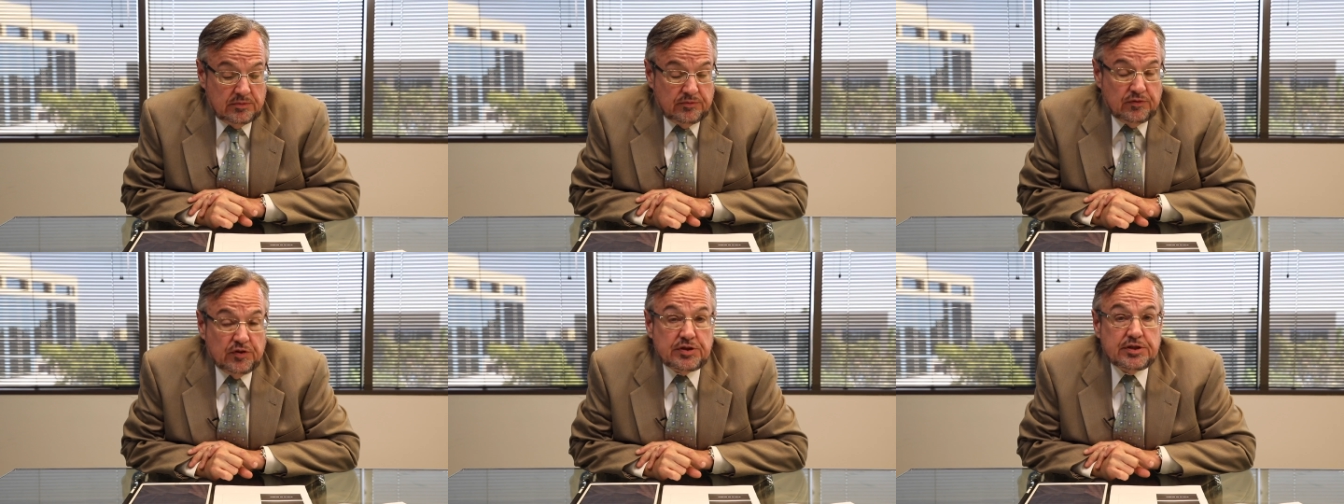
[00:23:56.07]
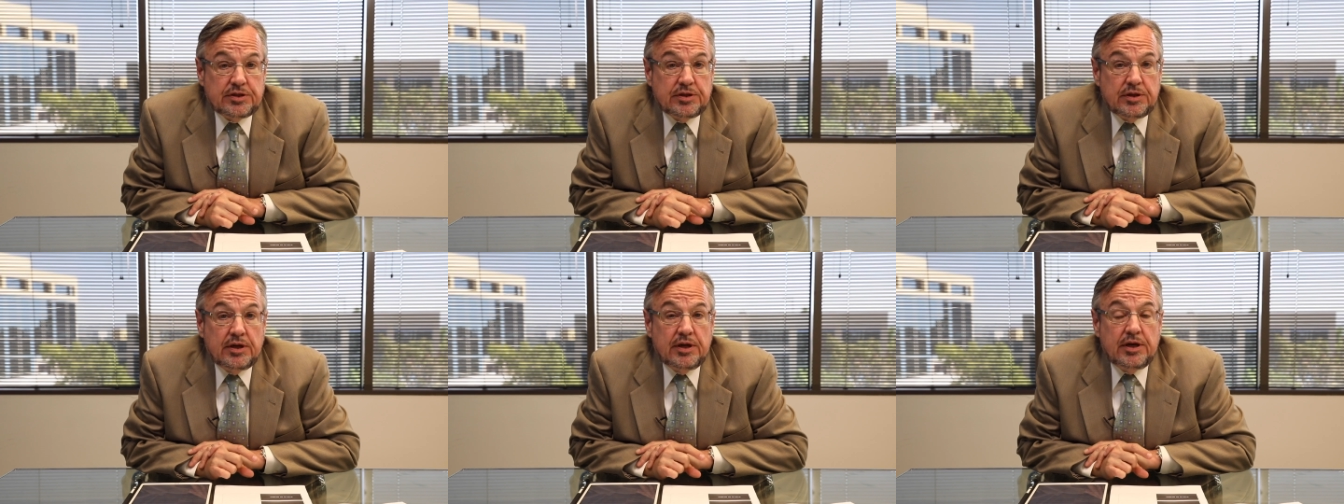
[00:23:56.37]
For
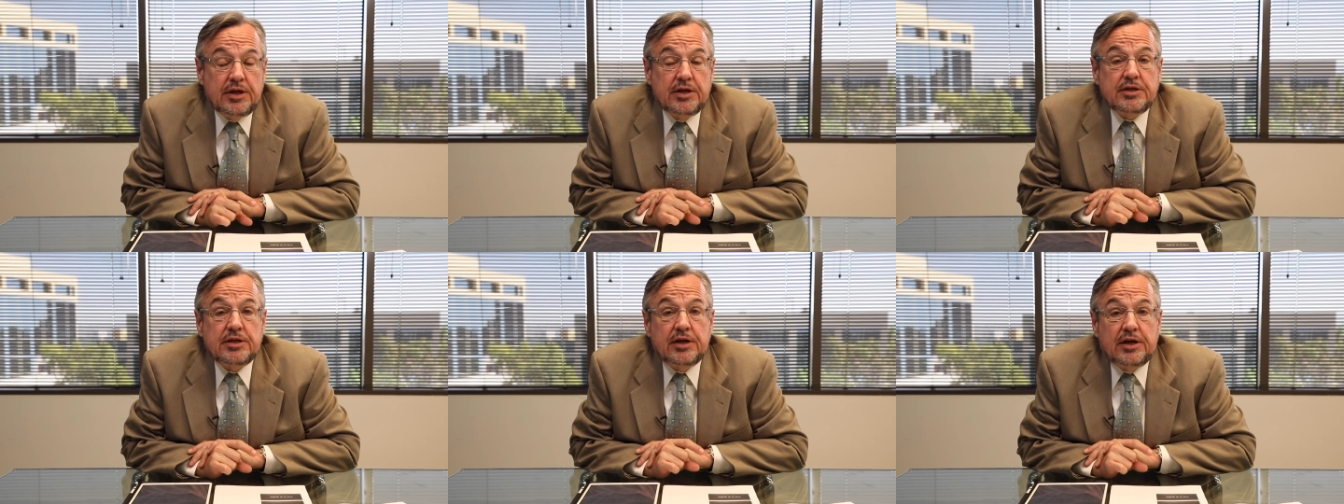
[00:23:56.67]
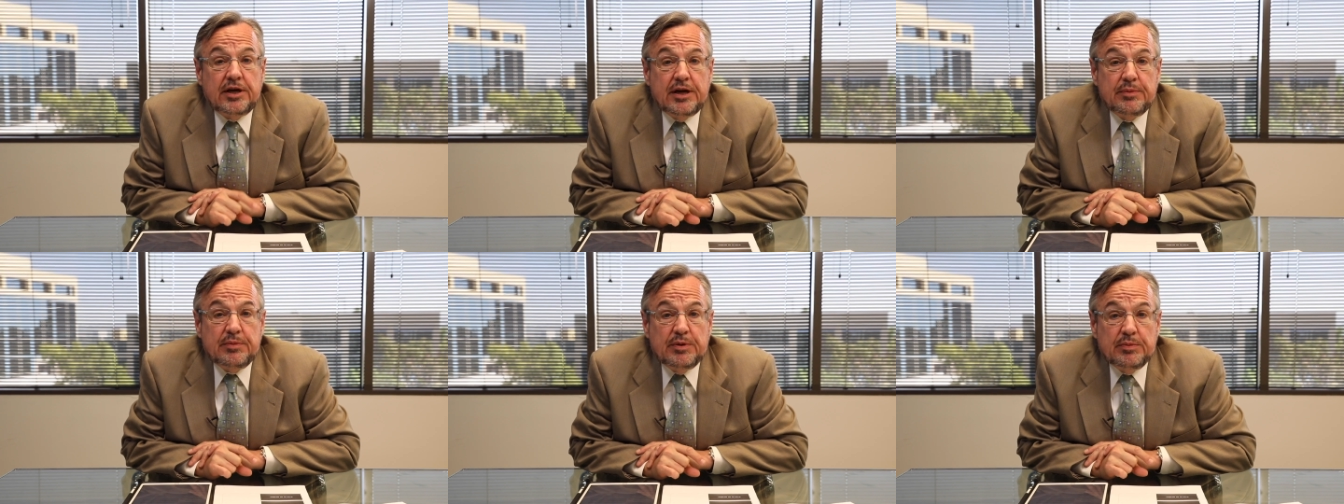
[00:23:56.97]

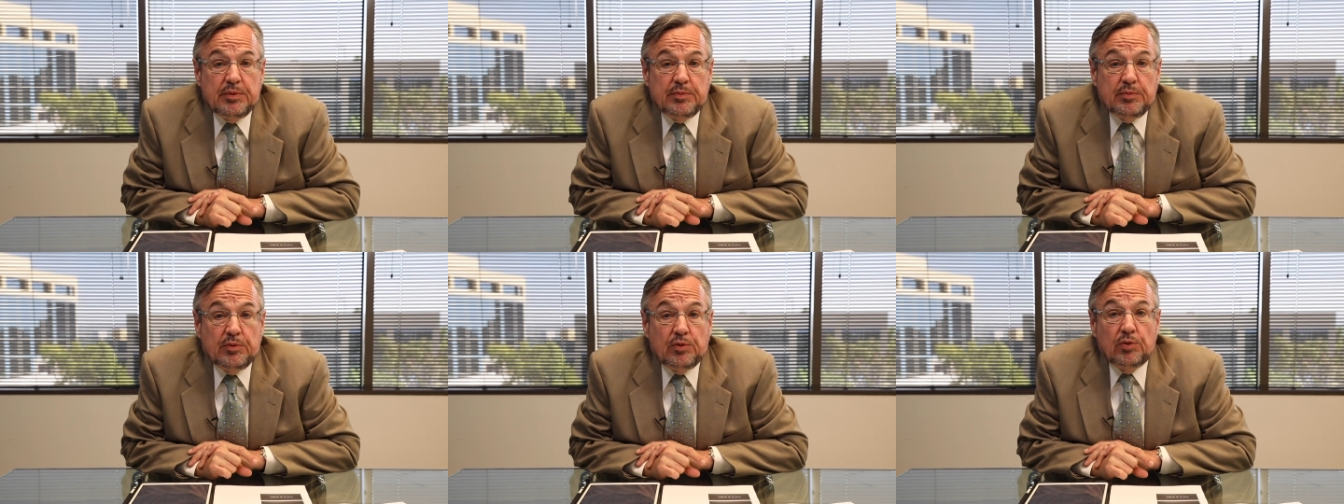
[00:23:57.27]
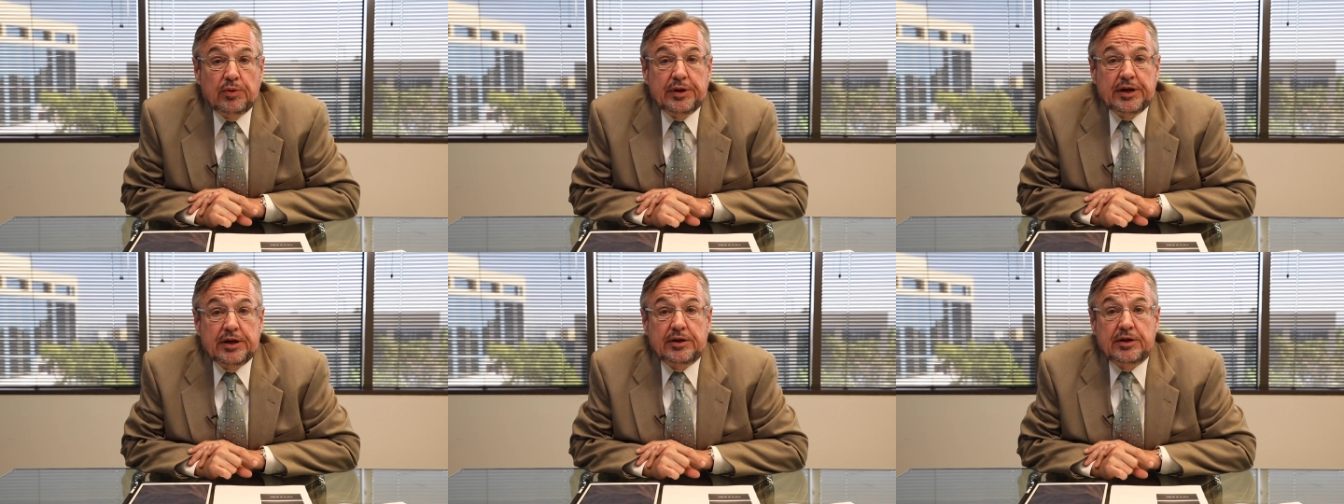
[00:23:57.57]
time
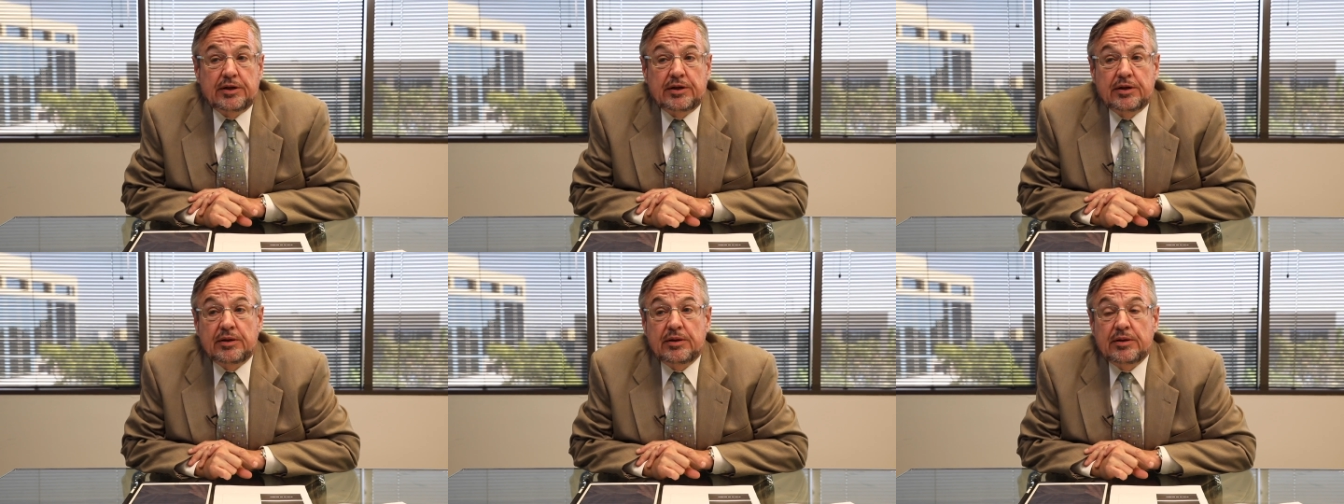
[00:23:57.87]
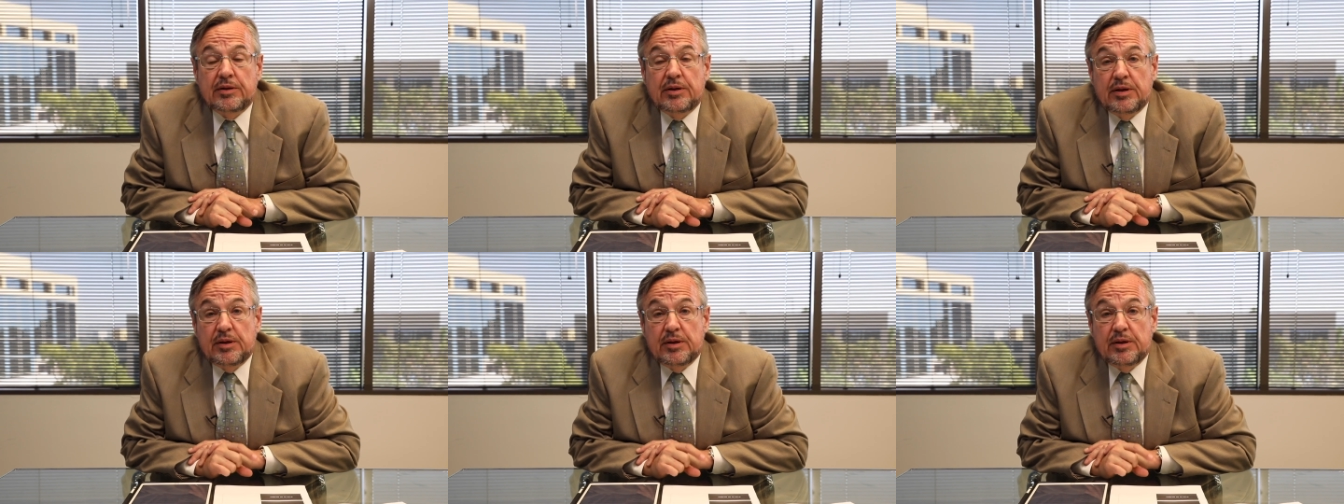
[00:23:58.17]
immemorial,